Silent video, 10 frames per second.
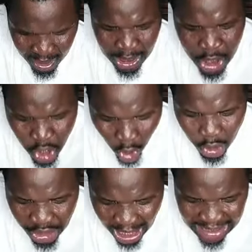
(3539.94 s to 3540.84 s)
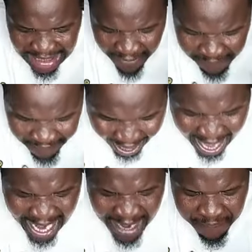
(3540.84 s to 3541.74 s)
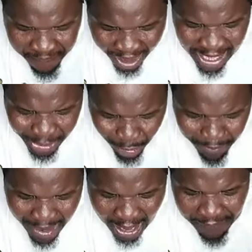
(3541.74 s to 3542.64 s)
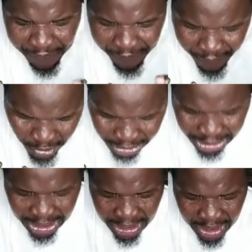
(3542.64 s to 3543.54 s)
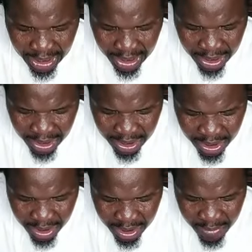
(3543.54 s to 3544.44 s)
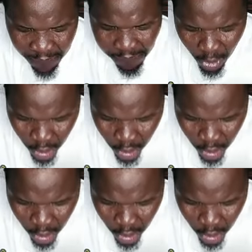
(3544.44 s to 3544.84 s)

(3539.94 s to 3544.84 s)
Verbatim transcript: nor shall the vine fail to bear fruit for